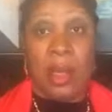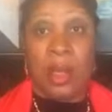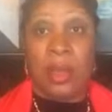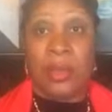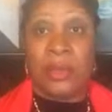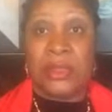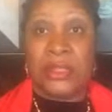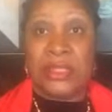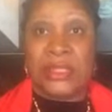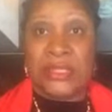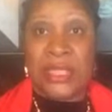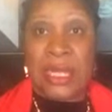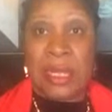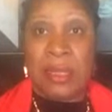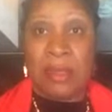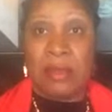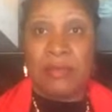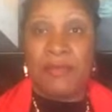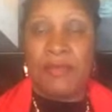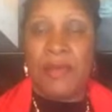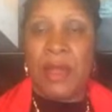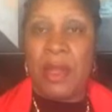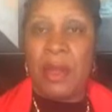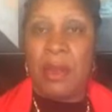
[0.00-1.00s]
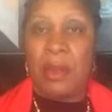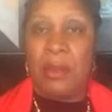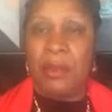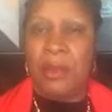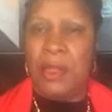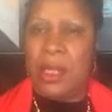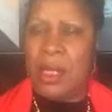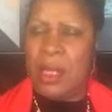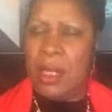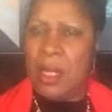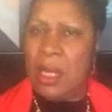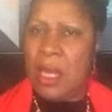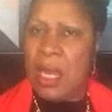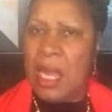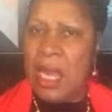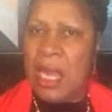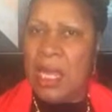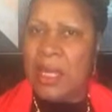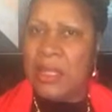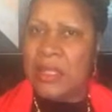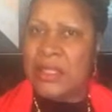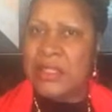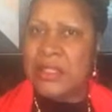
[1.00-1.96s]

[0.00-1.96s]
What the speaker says: on the telephone, I